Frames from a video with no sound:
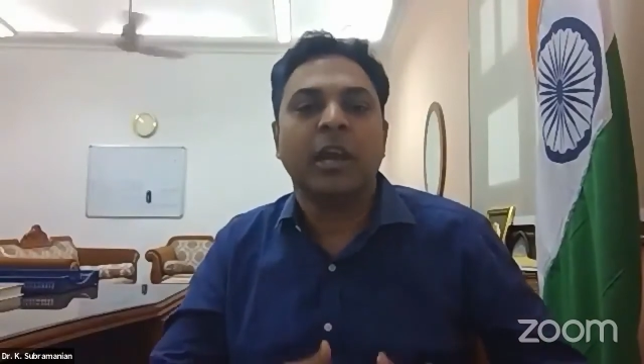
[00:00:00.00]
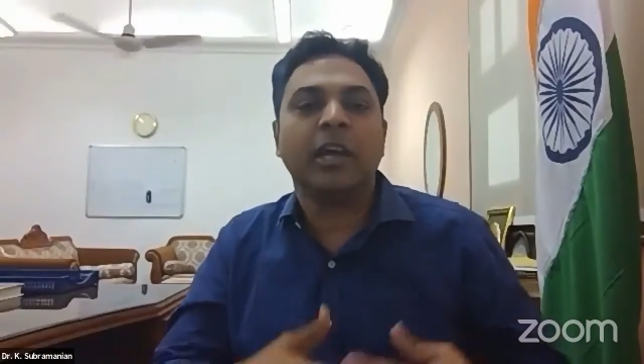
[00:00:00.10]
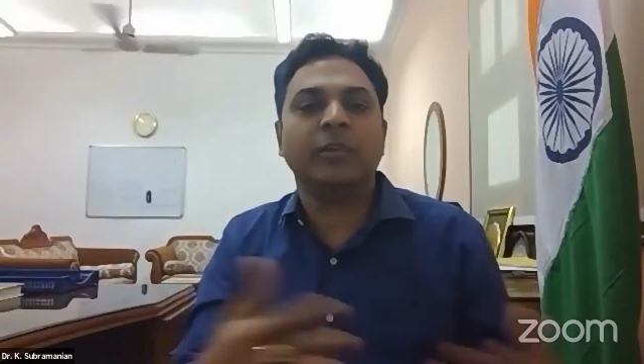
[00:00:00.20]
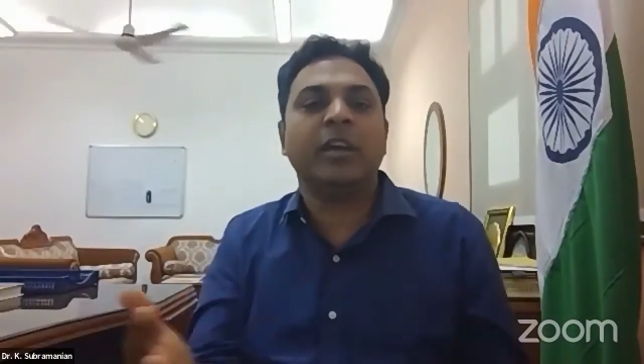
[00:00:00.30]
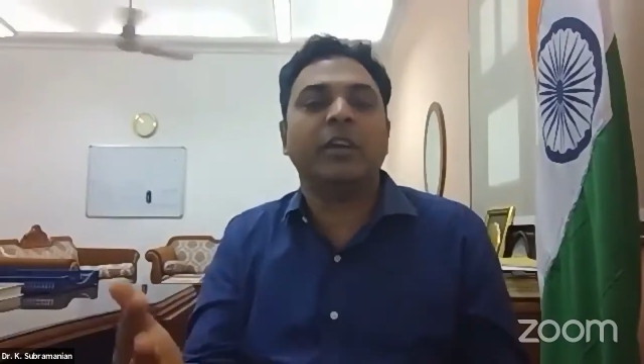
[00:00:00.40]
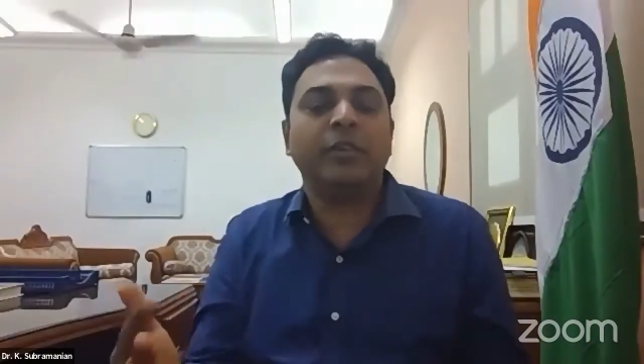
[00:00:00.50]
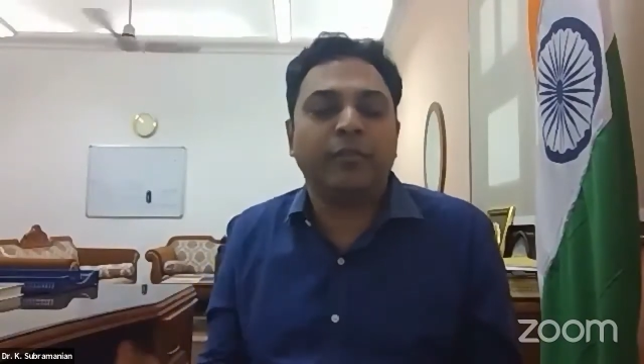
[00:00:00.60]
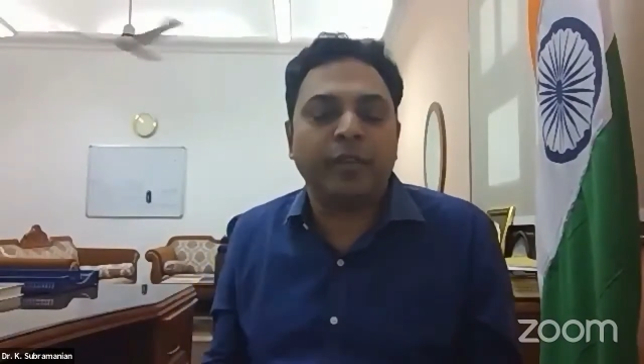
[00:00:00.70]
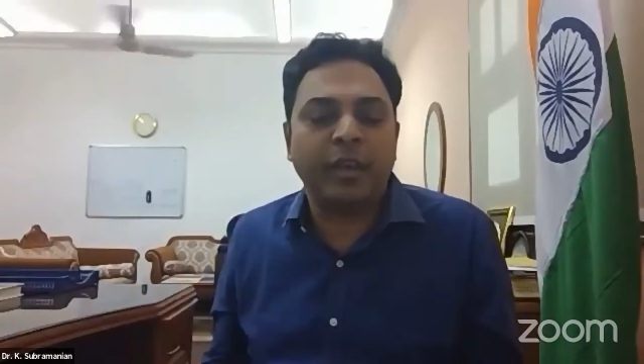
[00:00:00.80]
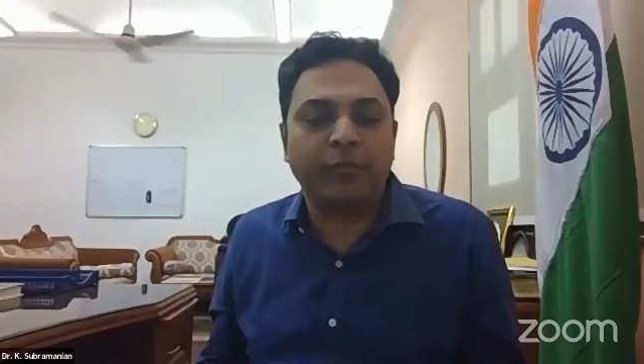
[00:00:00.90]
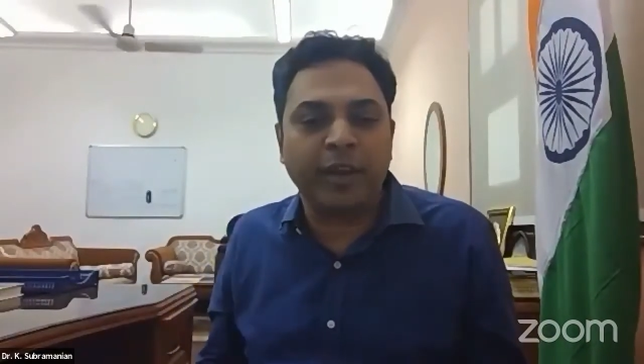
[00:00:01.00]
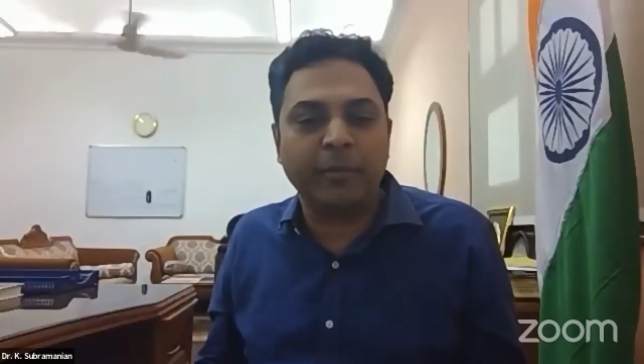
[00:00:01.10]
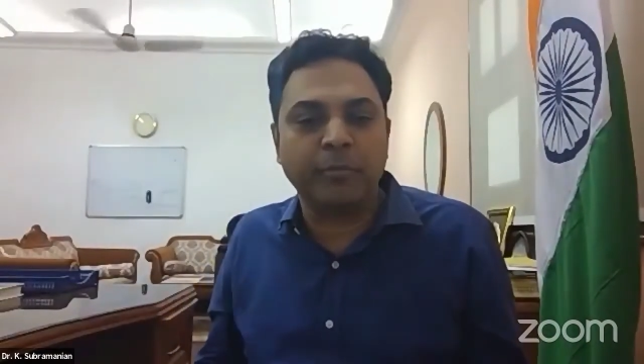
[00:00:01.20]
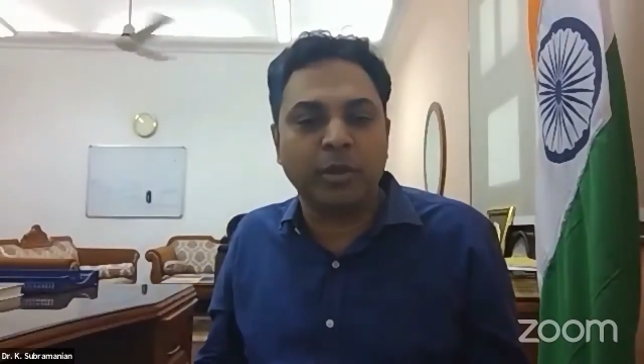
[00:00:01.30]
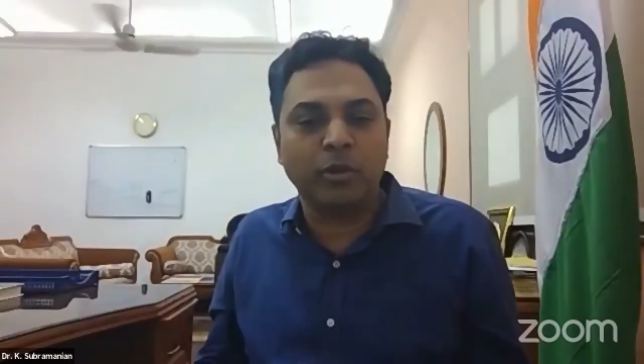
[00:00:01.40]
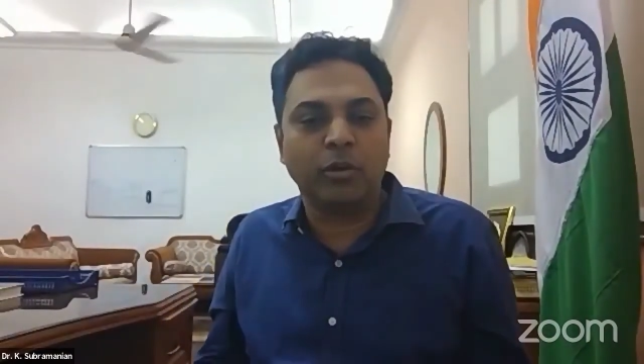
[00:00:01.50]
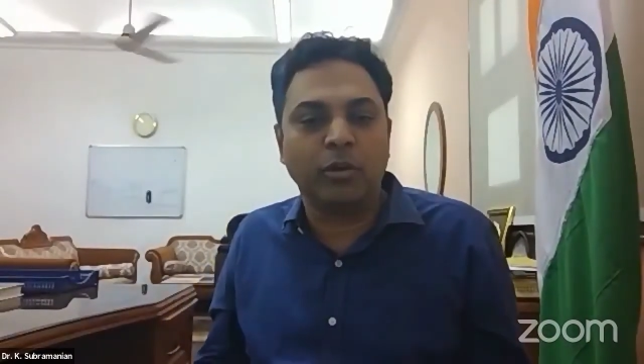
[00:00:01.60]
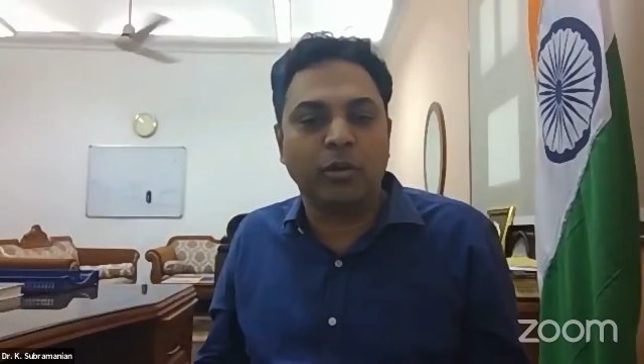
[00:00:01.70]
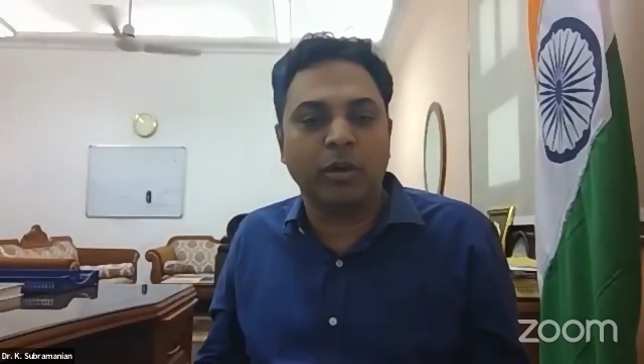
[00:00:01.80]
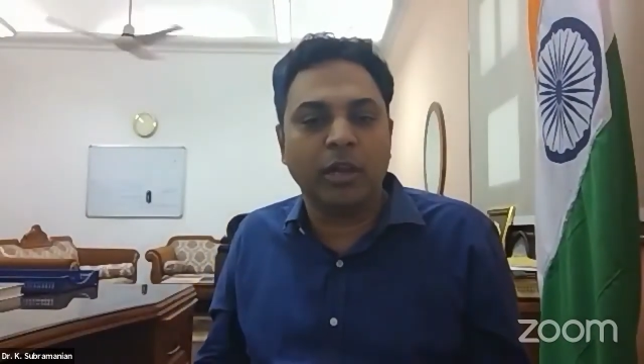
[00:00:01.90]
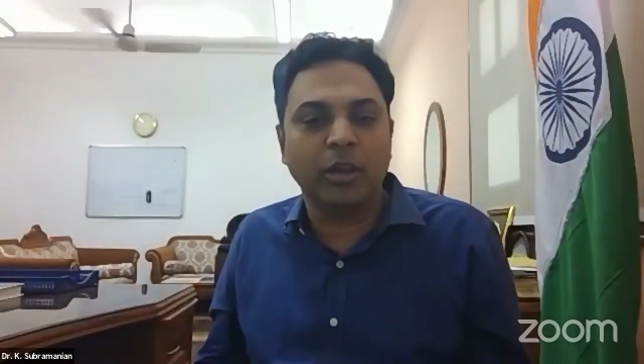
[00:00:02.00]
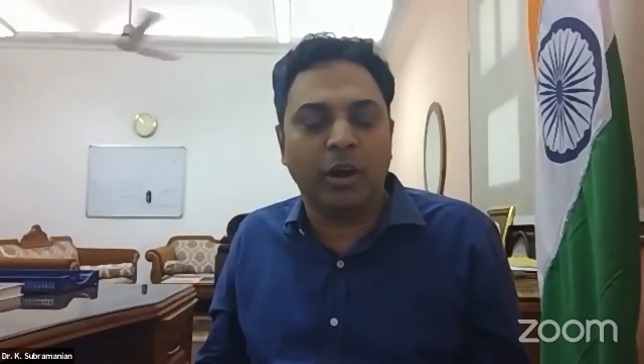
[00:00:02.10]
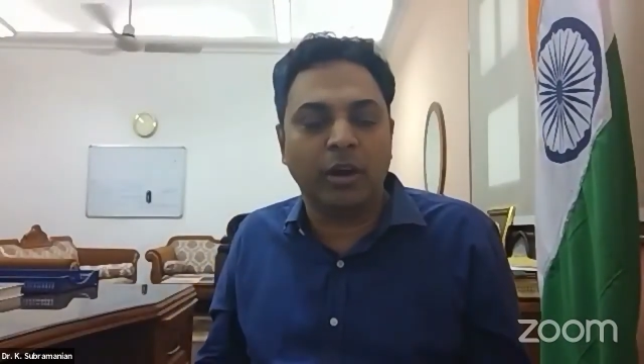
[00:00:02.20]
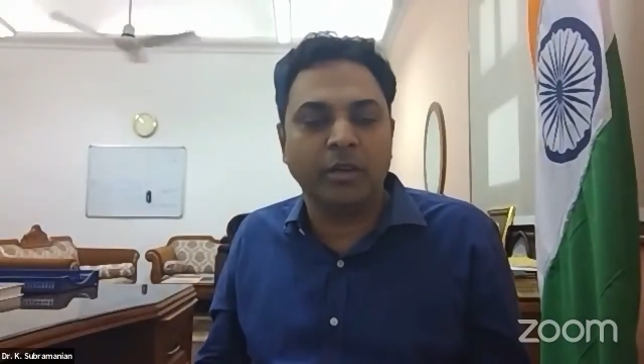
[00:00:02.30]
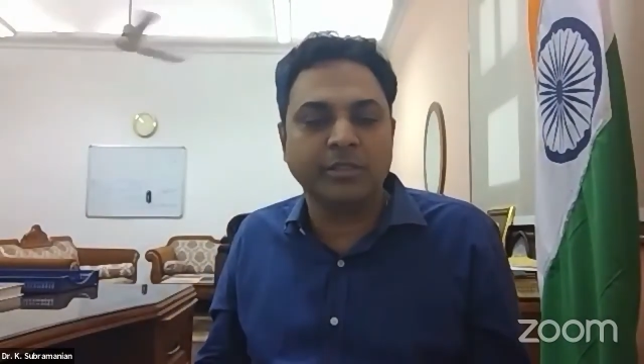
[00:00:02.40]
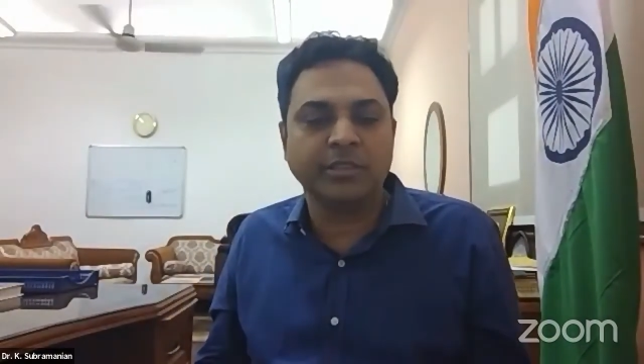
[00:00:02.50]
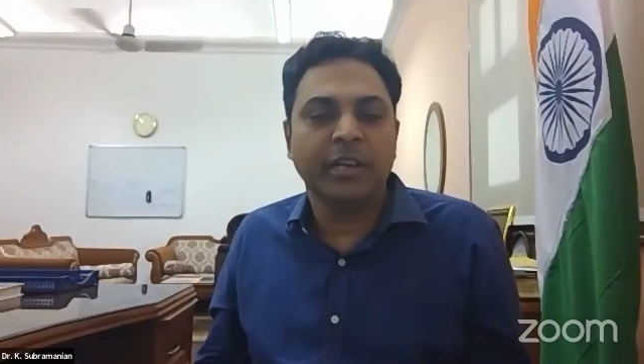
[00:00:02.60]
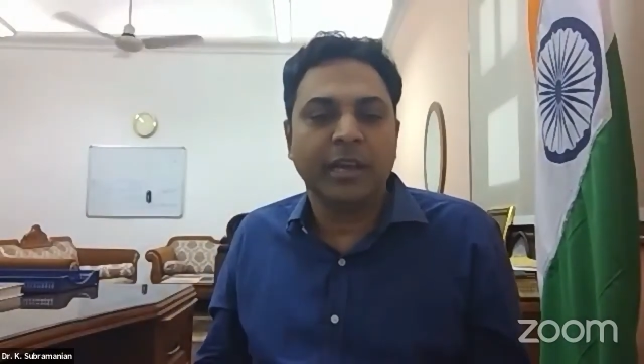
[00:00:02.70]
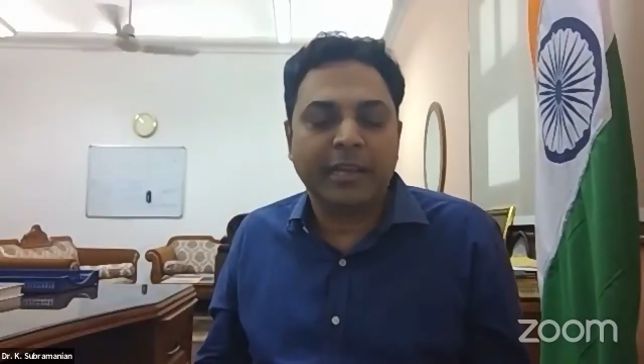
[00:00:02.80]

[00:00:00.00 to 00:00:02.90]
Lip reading: and the way we frame laws,